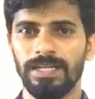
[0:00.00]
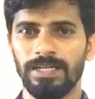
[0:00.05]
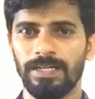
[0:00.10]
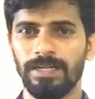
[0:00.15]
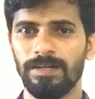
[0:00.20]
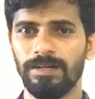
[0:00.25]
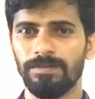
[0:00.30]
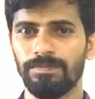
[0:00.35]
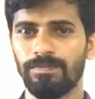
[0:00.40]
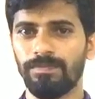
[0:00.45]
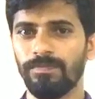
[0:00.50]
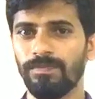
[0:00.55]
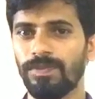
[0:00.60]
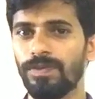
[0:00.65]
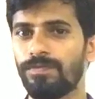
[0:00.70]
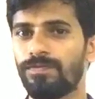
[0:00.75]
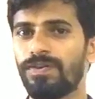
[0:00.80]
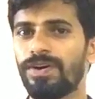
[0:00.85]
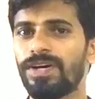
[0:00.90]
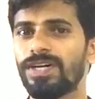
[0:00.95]

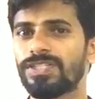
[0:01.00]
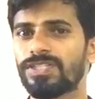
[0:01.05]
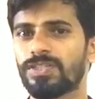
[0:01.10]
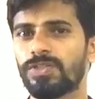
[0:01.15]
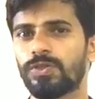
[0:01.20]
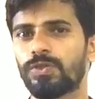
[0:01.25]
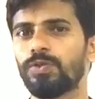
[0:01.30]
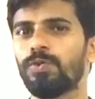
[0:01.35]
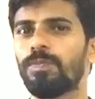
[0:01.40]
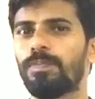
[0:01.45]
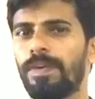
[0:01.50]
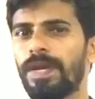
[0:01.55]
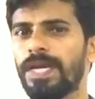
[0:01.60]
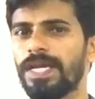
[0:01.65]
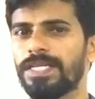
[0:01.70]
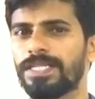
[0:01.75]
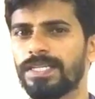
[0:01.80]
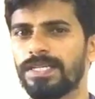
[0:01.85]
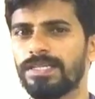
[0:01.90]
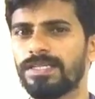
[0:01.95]
The first 2
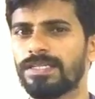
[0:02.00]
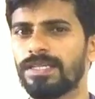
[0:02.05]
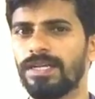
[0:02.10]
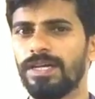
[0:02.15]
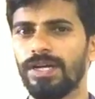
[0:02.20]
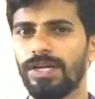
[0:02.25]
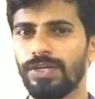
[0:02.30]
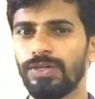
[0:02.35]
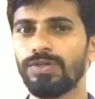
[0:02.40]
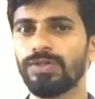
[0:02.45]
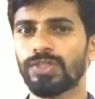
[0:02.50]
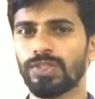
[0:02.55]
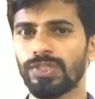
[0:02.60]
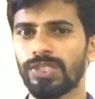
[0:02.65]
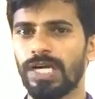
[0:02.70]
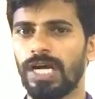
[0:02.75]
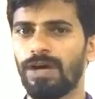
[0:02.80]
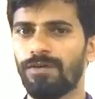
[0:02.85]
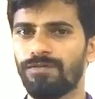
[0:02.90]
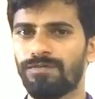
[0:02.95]
pages you
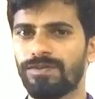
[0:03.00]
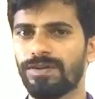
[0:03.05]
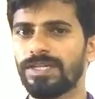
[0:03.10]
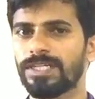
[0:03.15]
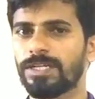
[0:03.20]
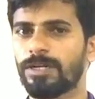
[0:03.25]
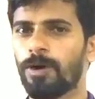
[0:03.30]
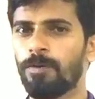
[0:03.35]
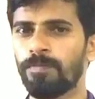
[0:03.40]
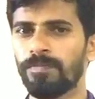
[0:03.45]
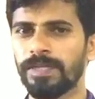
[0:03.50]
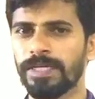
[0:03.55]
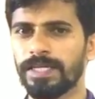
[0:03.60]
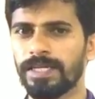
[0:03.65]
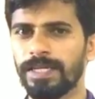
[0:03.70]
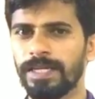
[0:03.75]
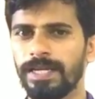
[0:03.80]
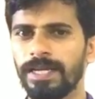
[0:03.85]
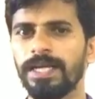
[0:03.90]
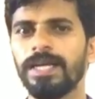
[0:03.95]
should have read
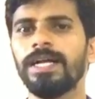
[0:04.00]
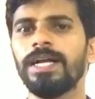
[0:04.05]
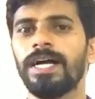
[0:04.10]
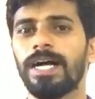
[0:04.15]
completely,